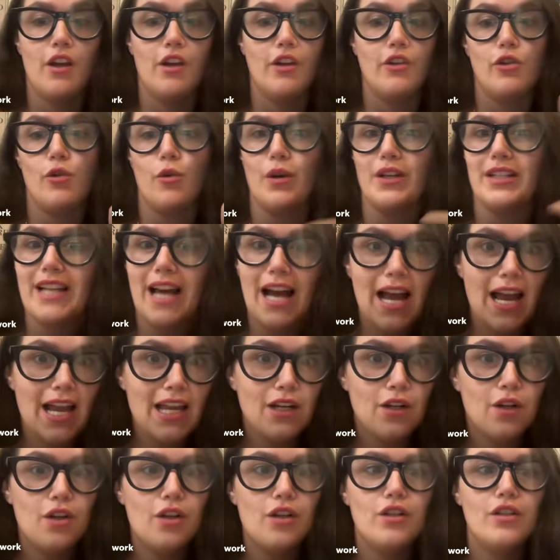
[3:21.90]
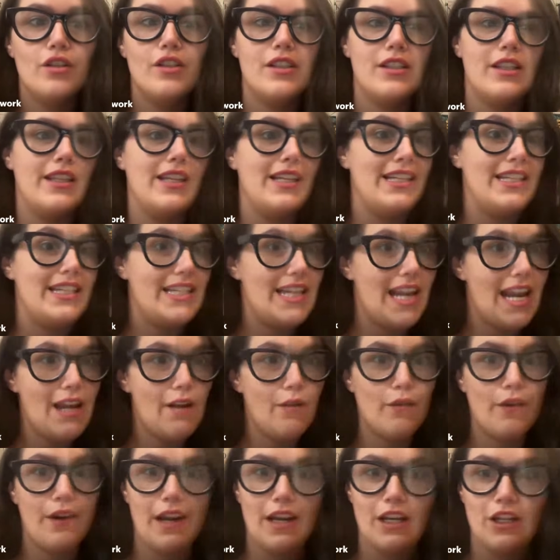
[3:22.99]
your titles, the date
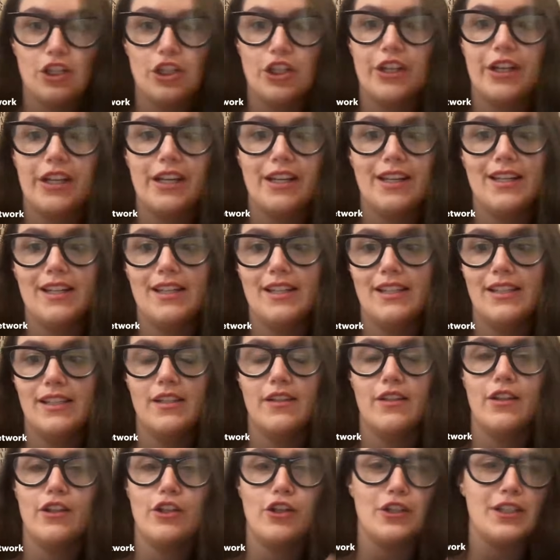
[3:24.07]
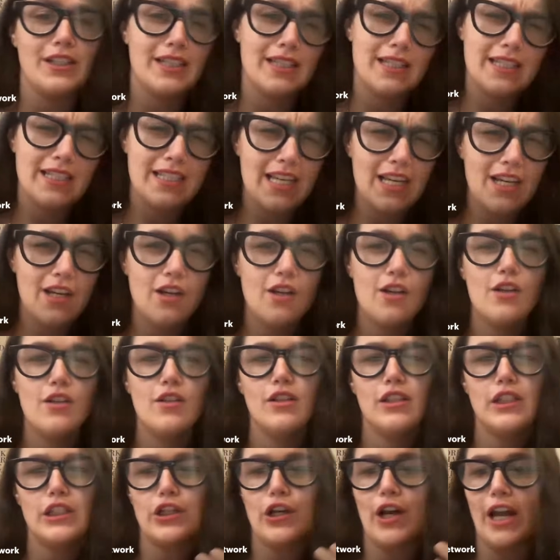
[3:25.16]
ranges, your
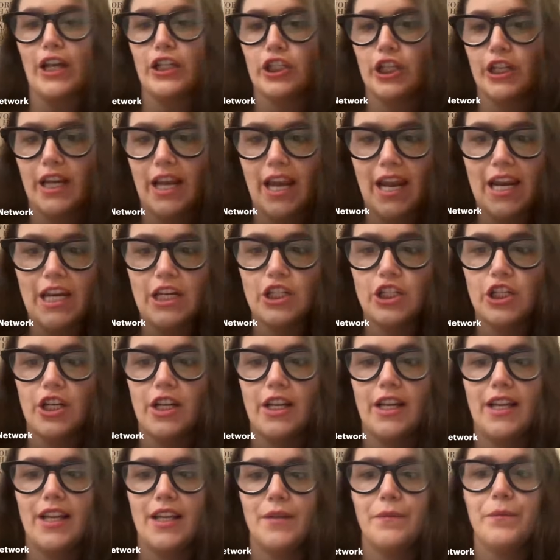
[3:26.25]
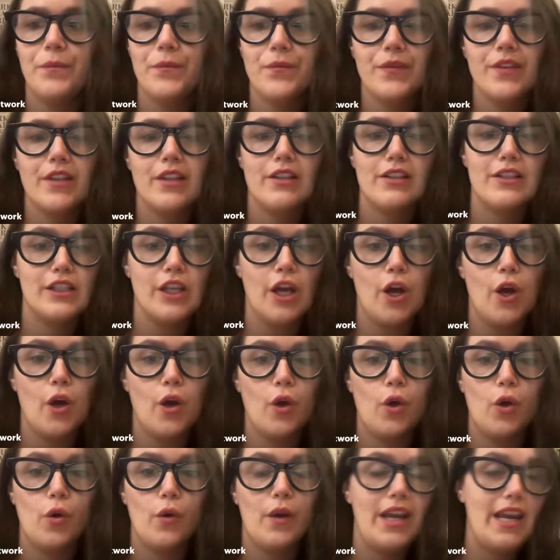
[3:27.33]
skills, your education.
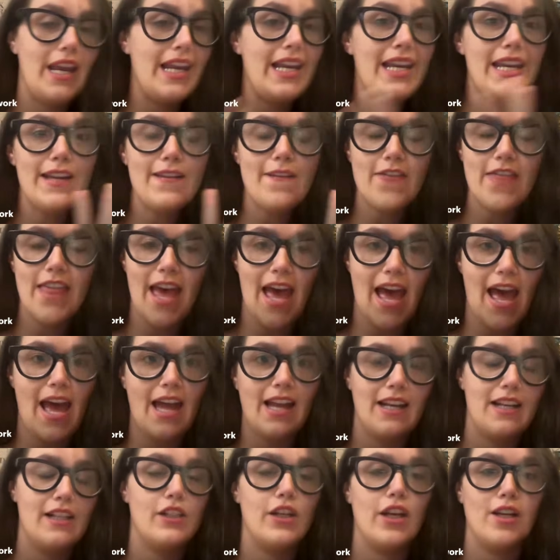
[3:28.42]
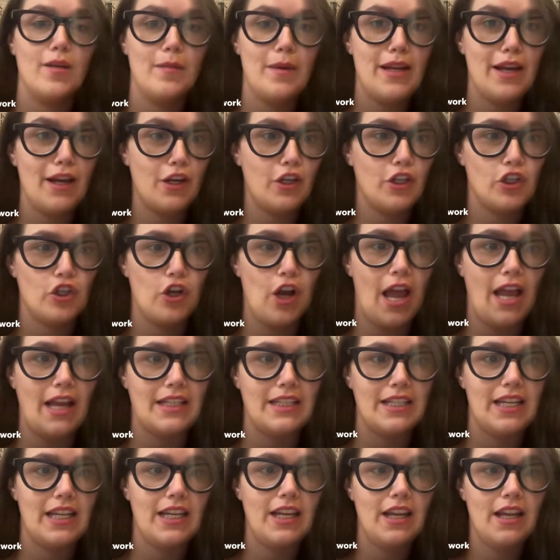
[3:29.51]
So any of that is going to be
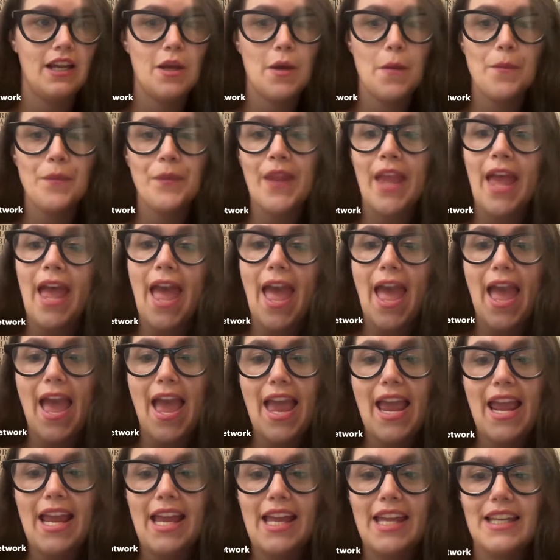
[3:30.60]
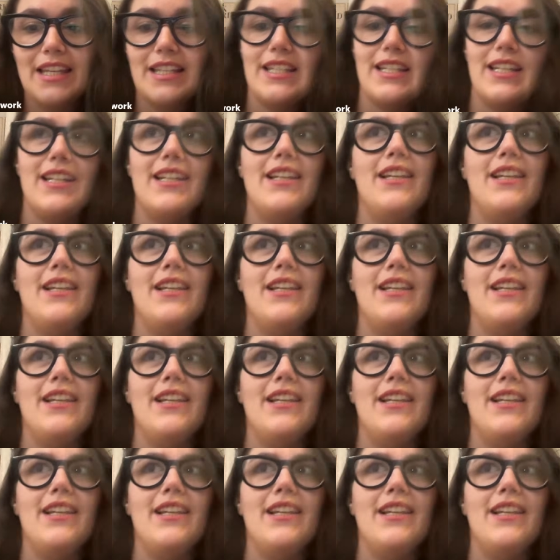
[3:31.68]
extracted. And